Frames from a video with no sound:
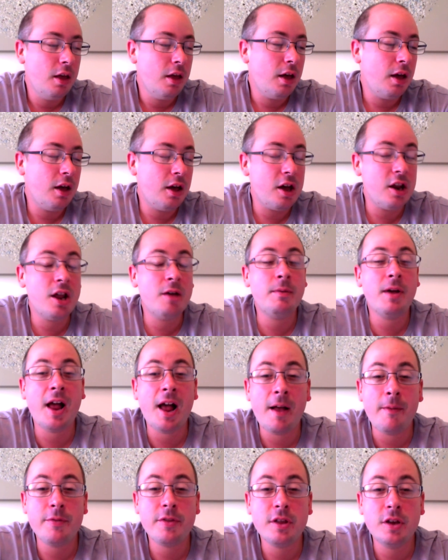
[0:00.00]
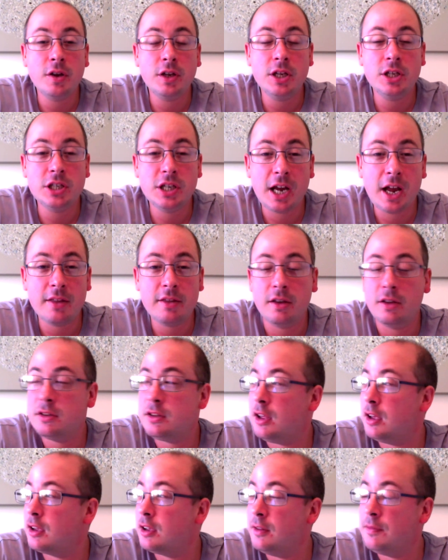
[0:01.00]
and I'm absolutely
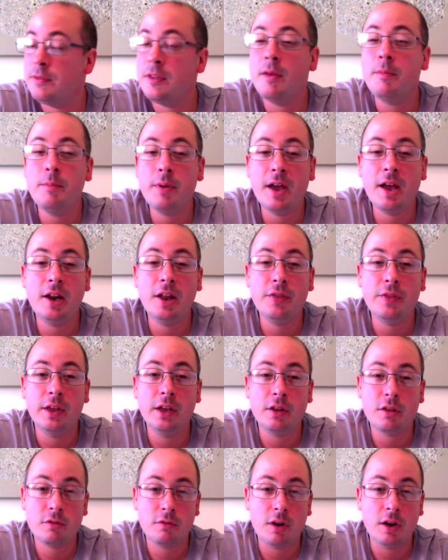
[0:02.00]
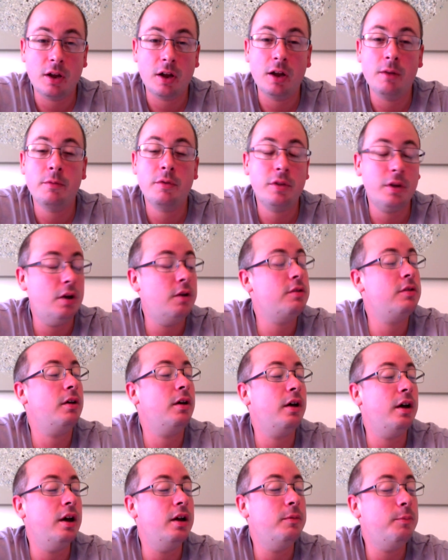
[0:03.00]
shattered. I can barely think straight, I am so
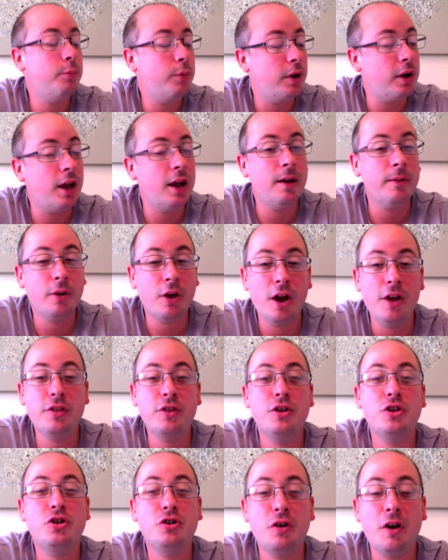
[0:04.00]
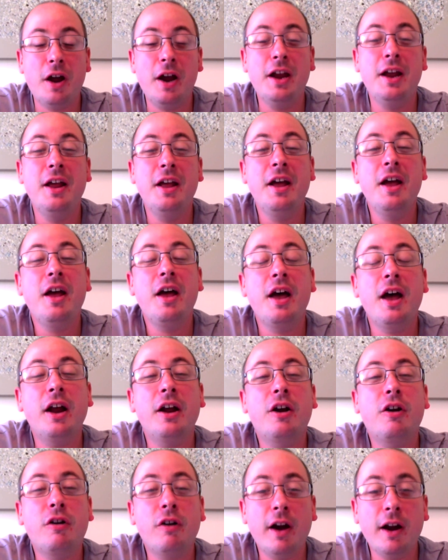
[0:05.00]
tired, but I am going to try
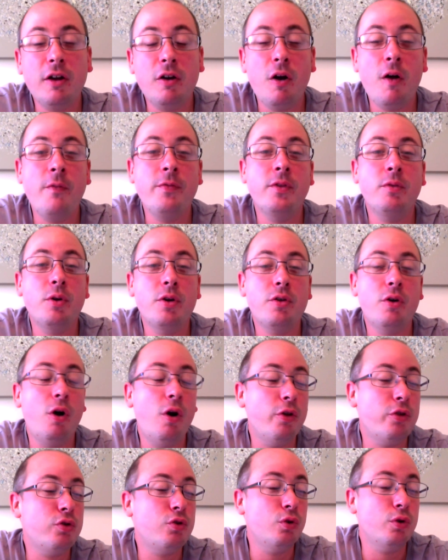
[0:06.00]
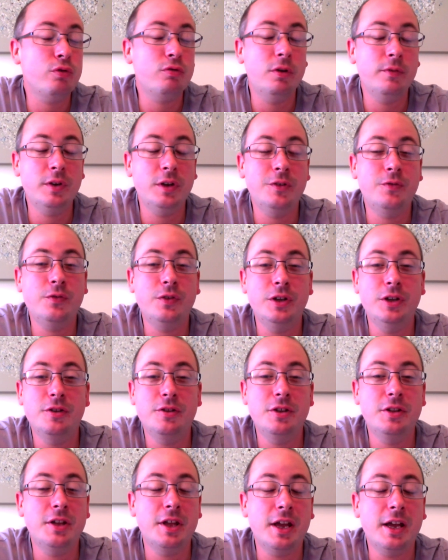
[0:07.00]
and crack on with a hot sauce review for you
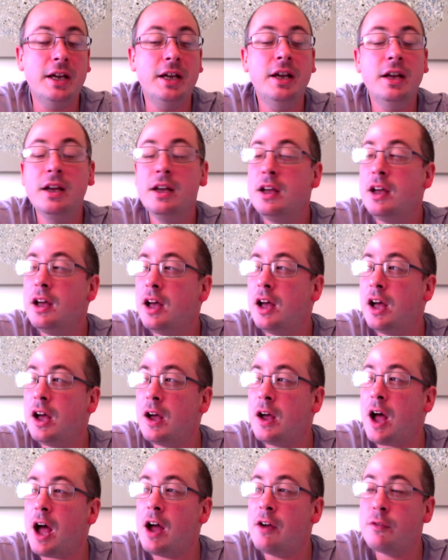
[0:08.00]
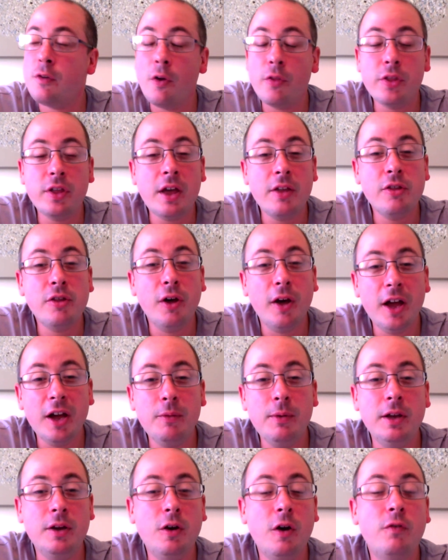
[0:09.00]
today. I've got the entire
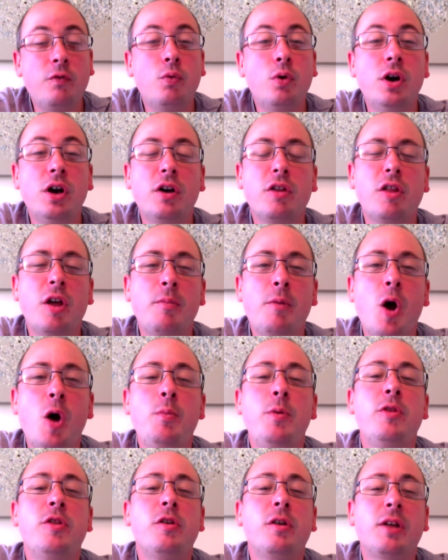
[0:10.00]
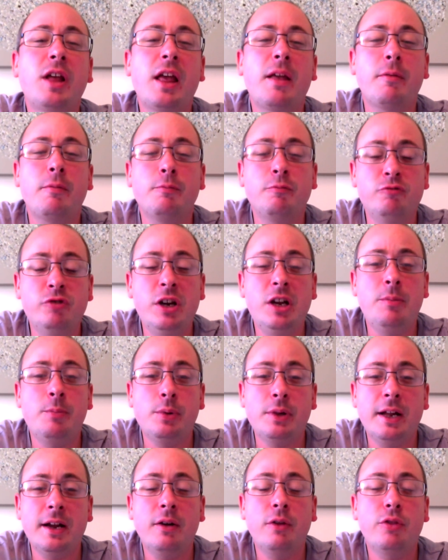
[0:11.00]
week off work, so I'm hoping to really
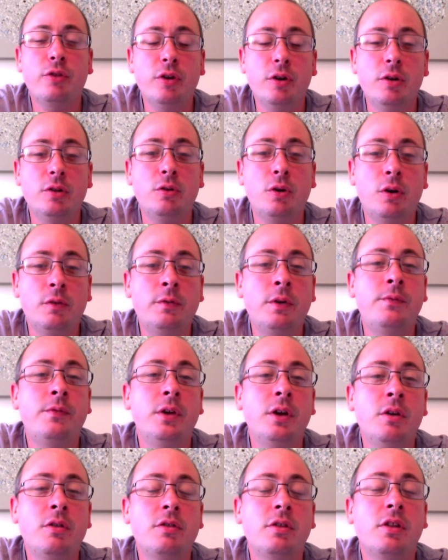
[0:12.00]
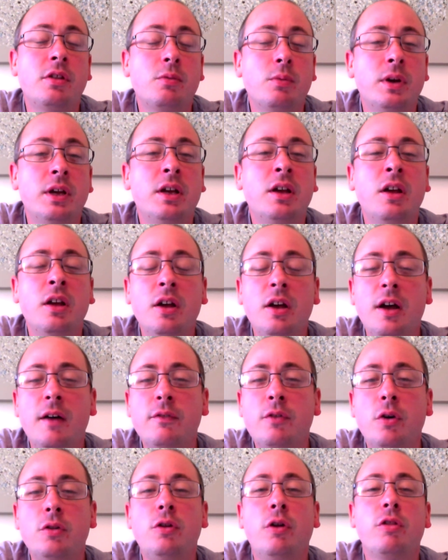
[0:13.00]
plough through a lot of reviews this week. I've
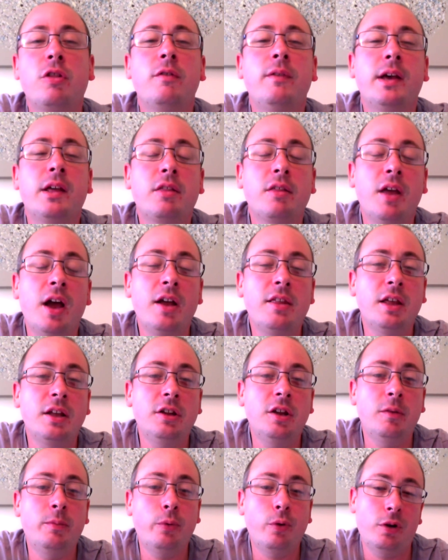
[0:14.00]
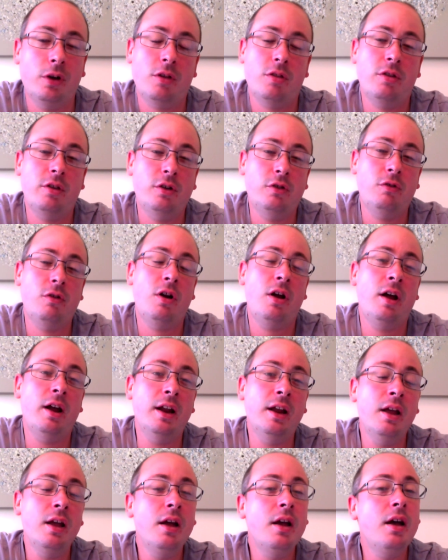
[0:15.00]
got lots of exciting new products to
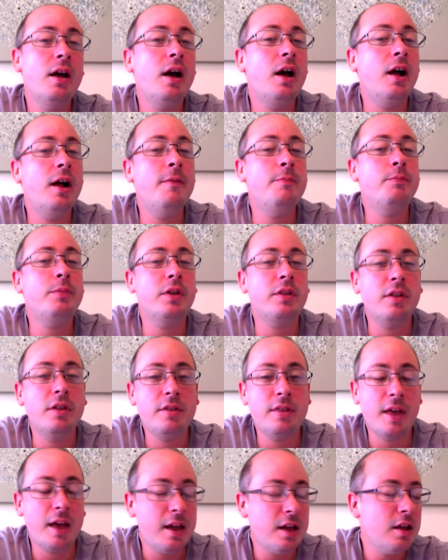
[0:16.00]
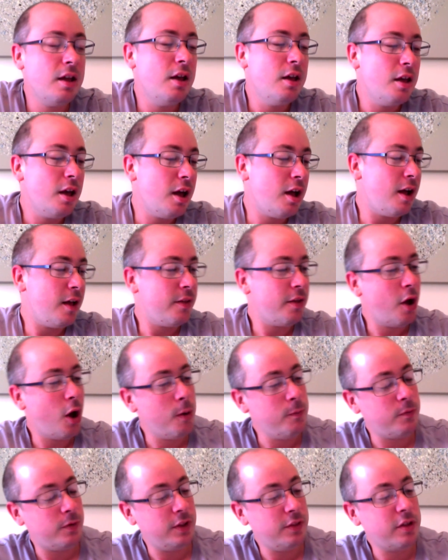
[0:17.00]
try. But today,
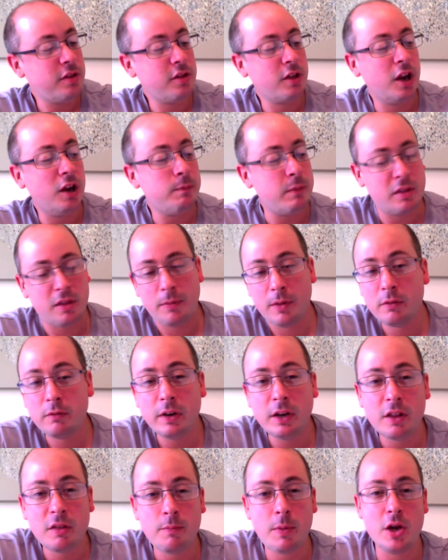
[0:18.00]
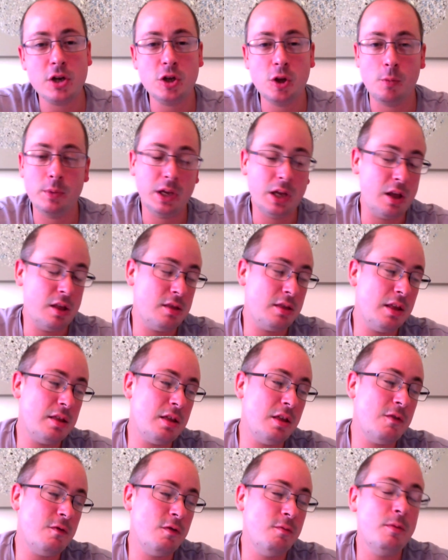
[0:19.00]
hopefully this is going to be something really special because this
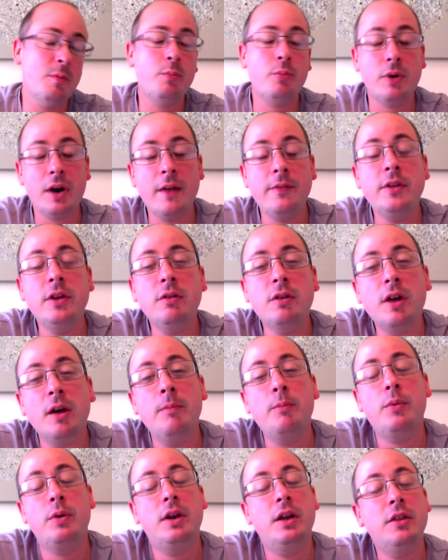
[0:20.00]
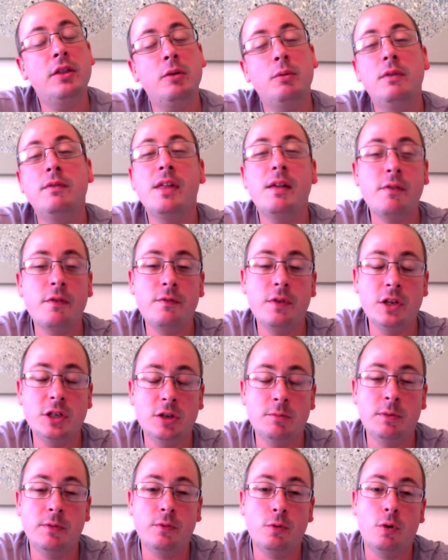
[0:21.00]
is from a brand new company that we've never
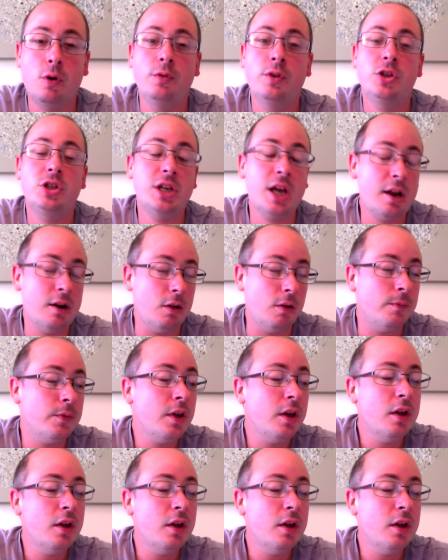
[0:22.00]
featured before on the channel.